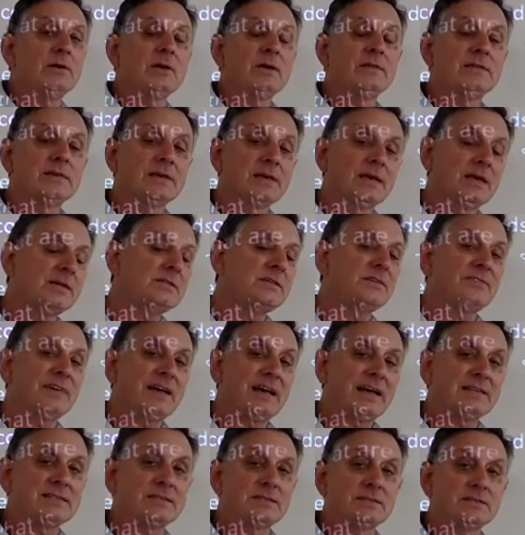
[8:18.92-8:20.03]
In the case of
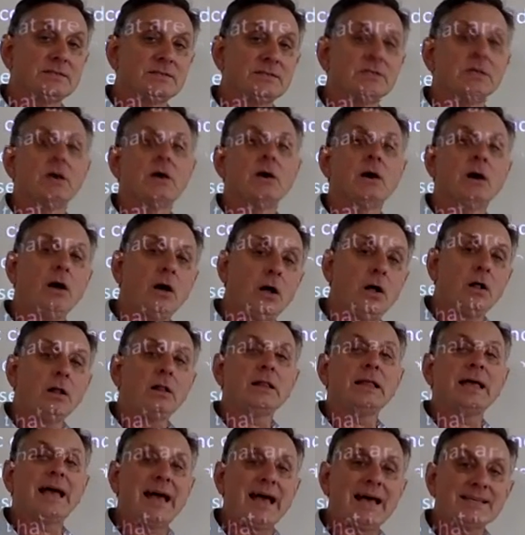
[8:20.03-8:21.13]
acids,
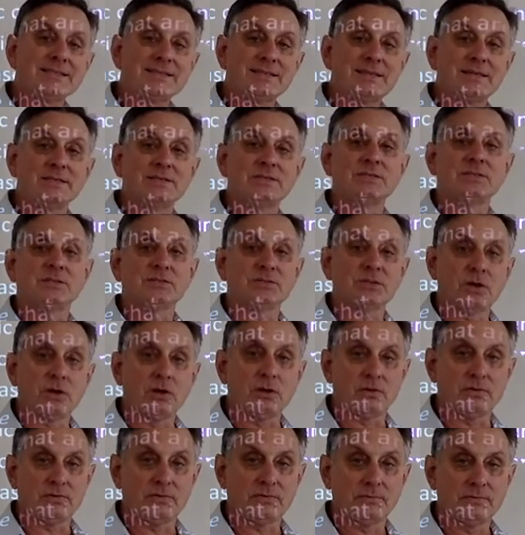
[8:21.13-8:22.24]
all acids
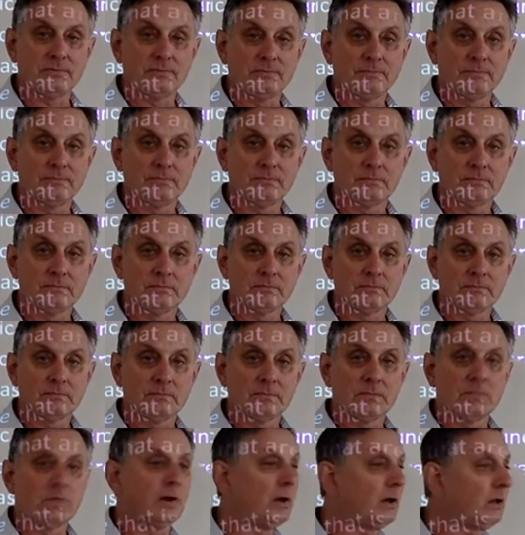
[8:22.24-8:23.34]
dissolve.
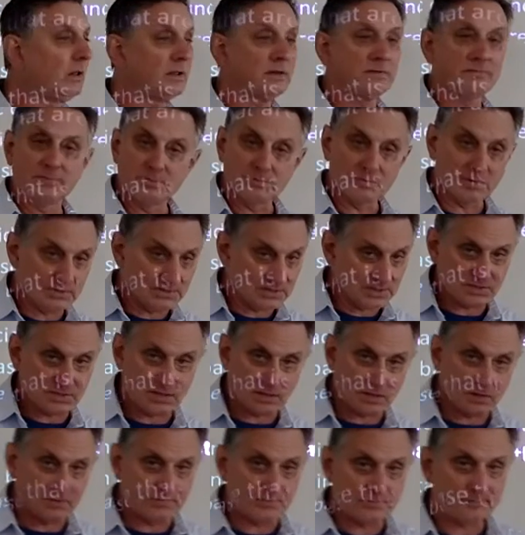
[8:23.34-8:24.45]
All of them
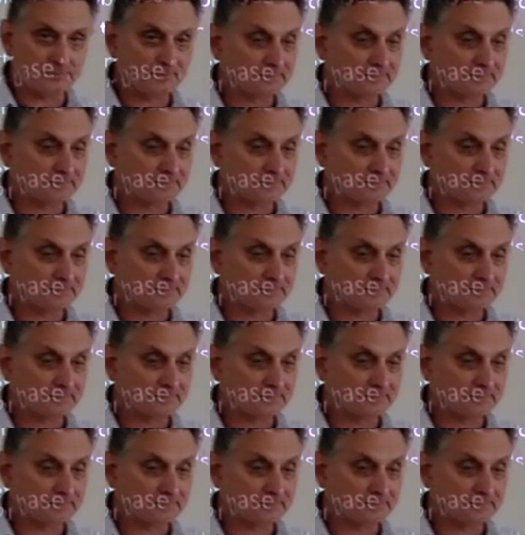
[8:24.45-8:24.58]
dissolve.